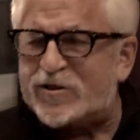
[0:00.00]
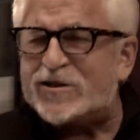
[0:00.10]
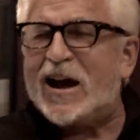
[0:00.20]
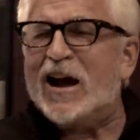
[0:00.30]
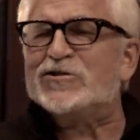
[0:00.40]

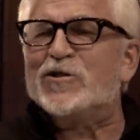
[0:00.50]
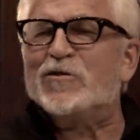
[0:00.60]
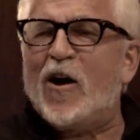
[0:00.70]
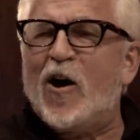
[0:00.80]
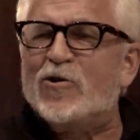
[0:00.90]
these guys
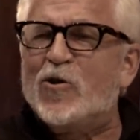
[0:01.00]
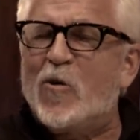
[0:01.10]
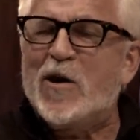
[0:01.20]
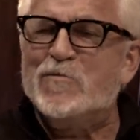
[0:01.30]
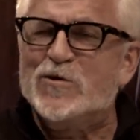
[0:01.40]
are are
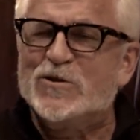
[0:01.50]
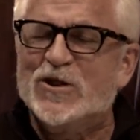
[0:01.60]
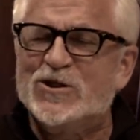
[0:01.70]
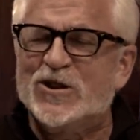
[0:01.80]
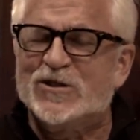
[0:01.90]
great
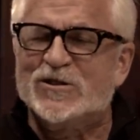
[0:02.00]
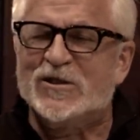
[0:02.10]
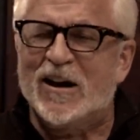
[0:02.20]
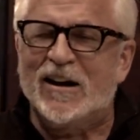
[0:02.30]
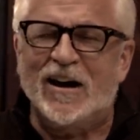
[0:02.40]
musicians.
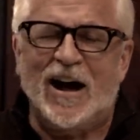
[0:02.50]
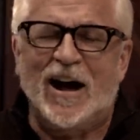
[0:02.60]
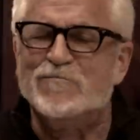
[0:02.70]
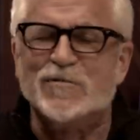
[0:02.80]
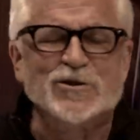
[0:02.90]
Uh,
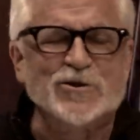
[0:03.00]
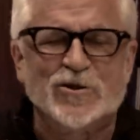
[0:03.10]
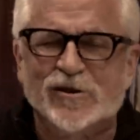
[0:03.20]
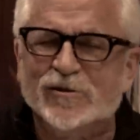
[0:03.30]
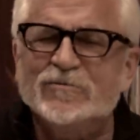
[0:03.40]
I'm
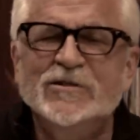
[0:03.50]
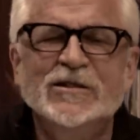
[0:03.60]
Mr.